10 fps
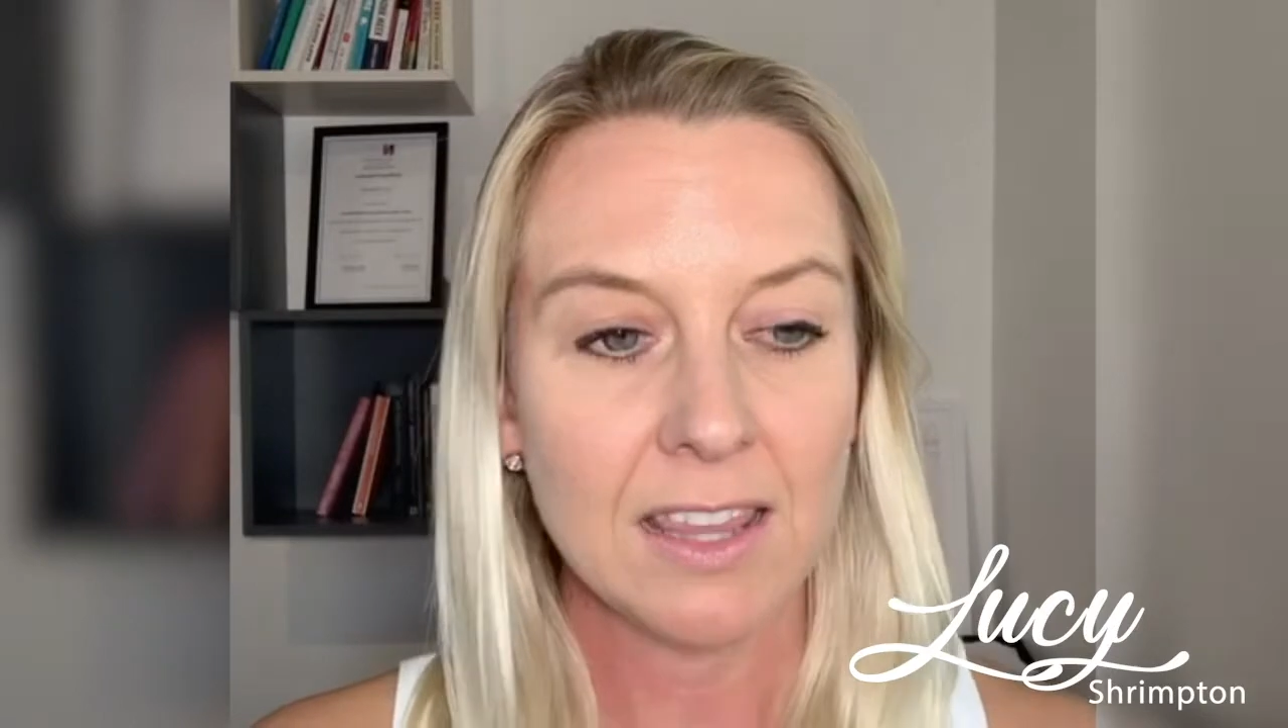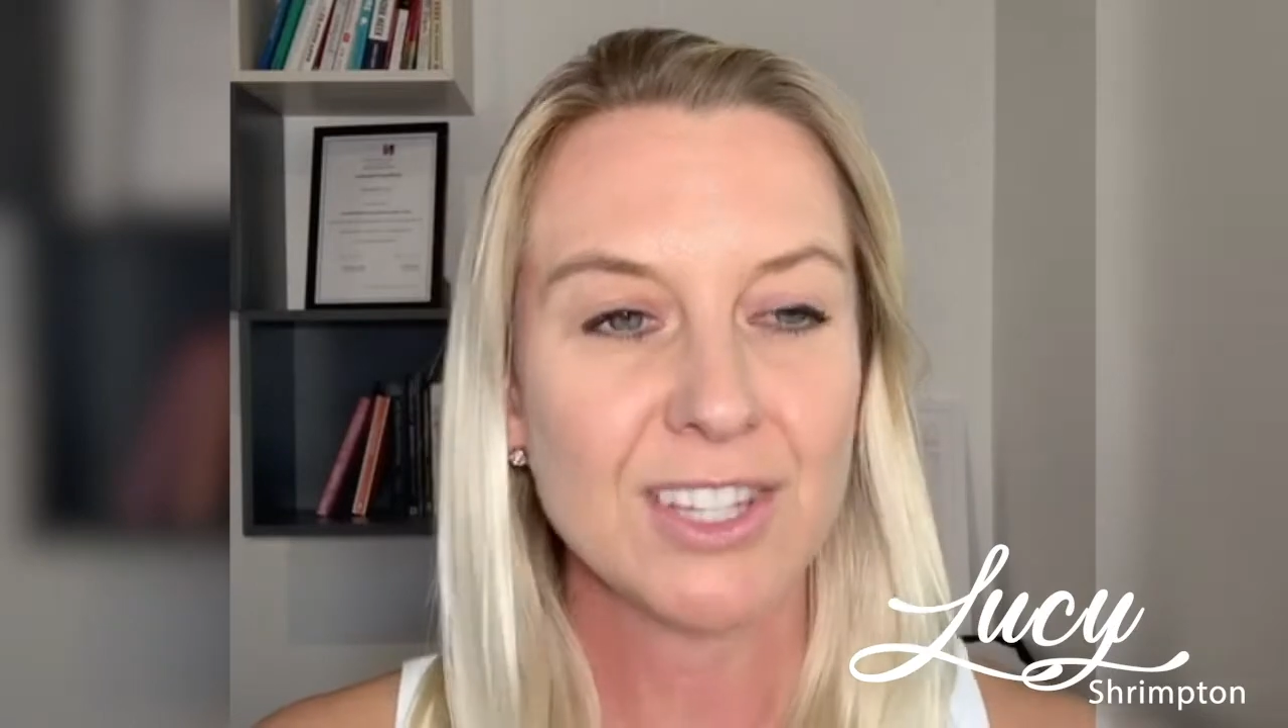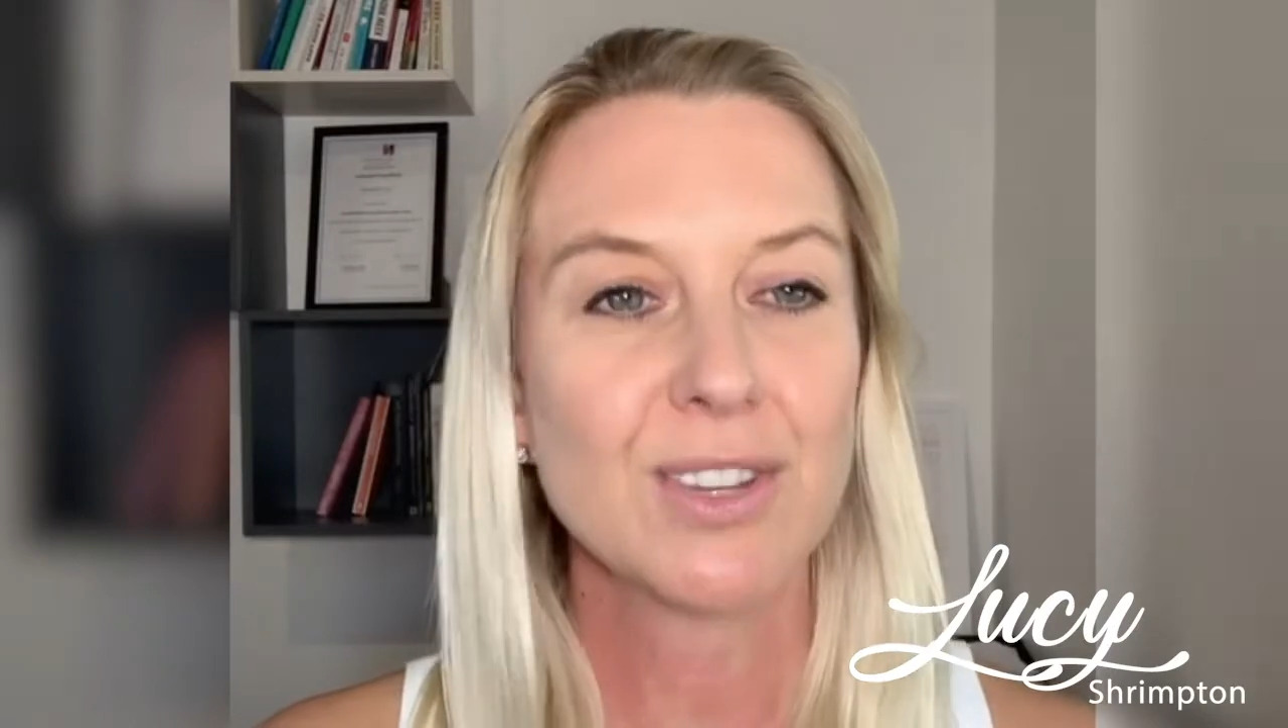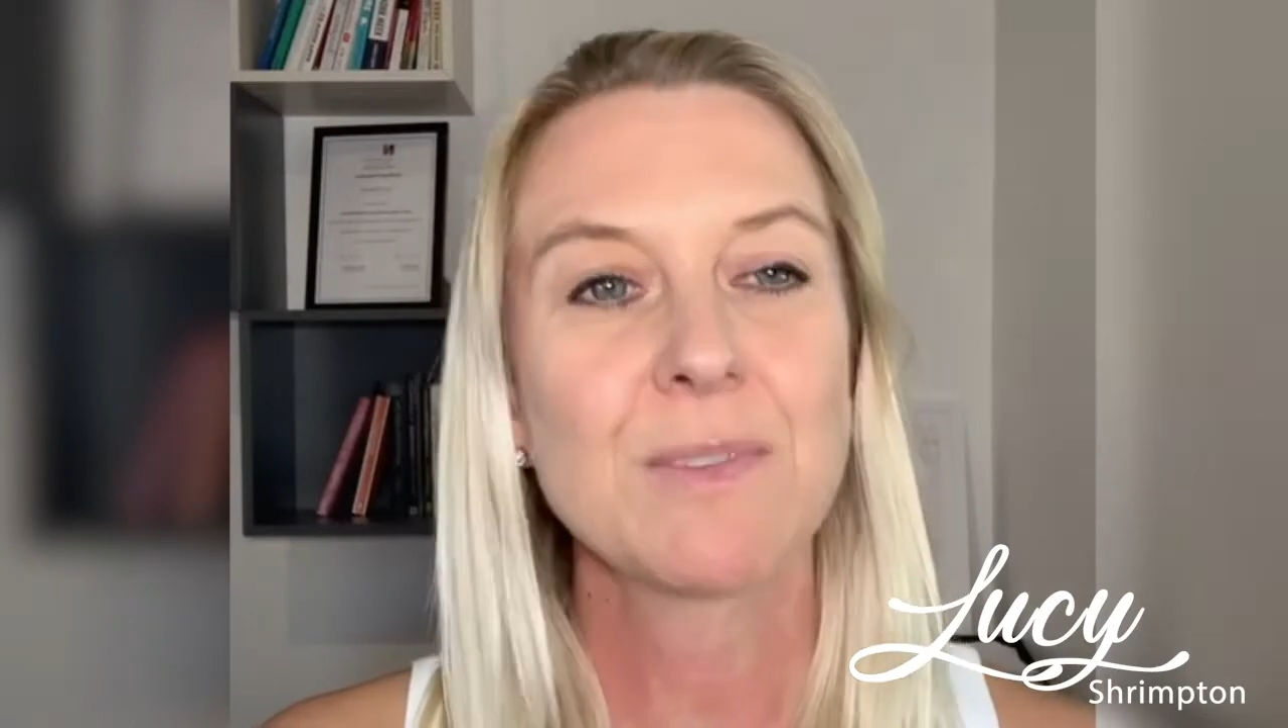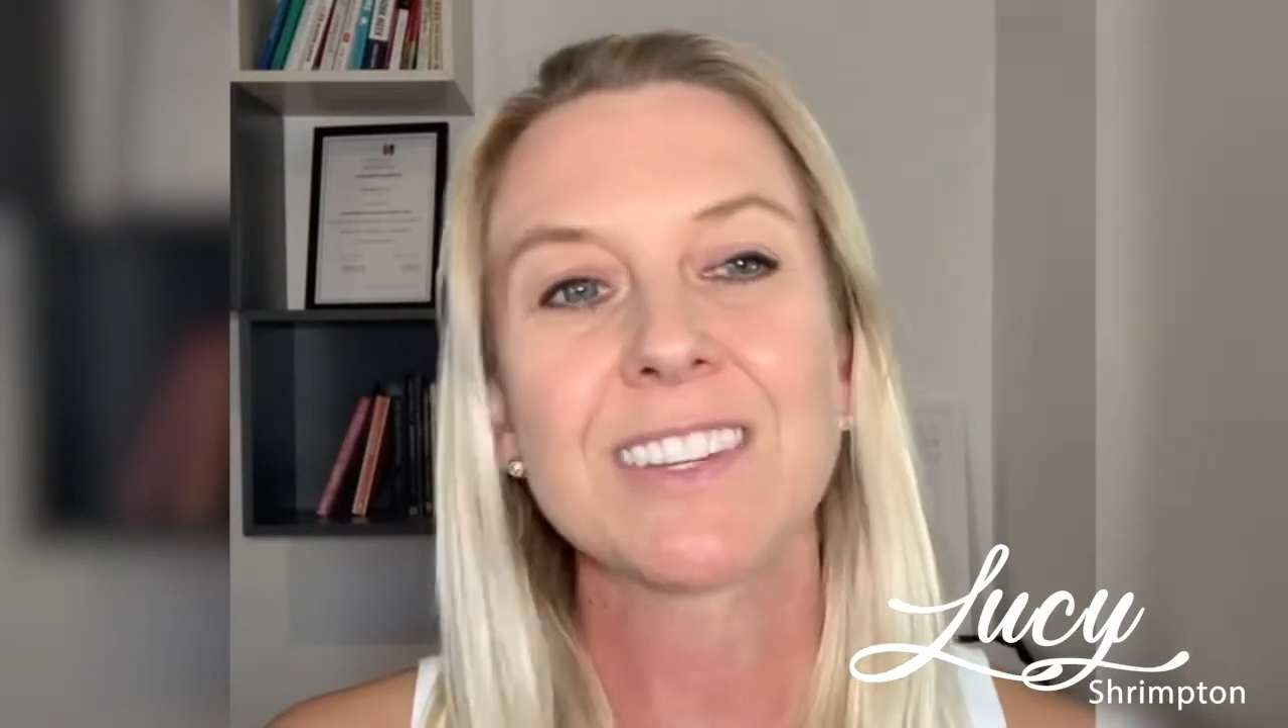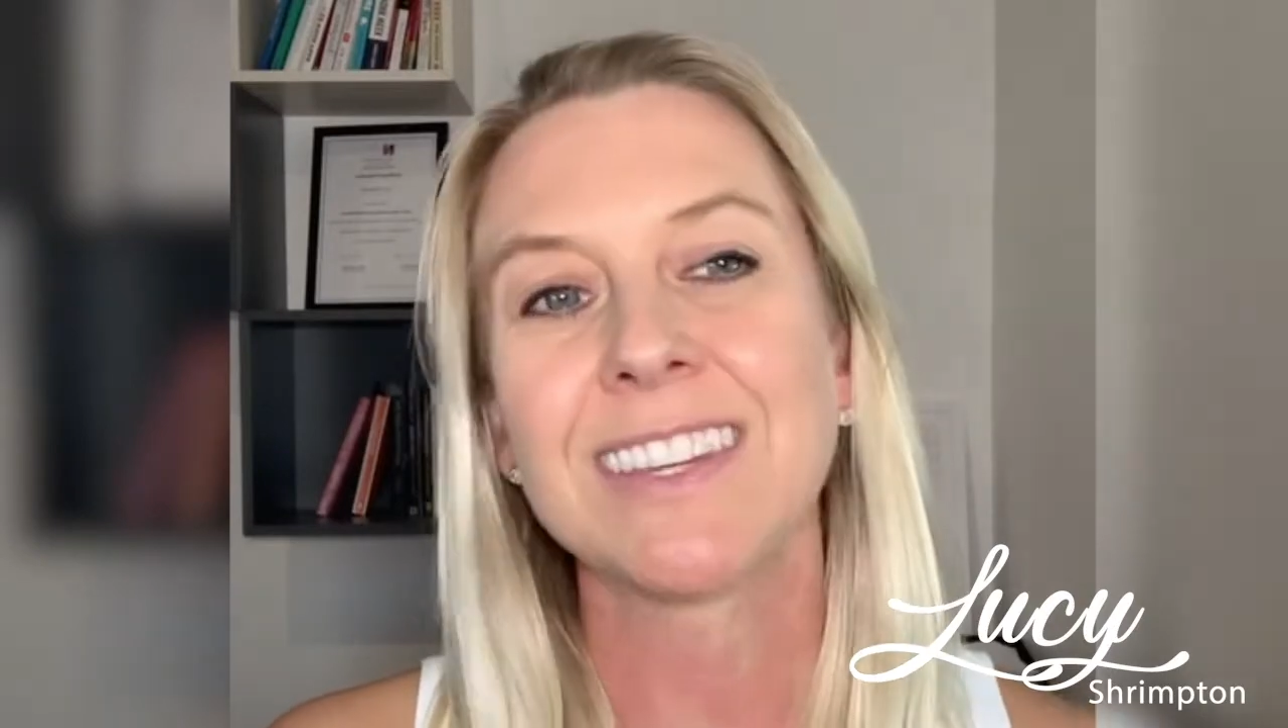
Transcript: there's too much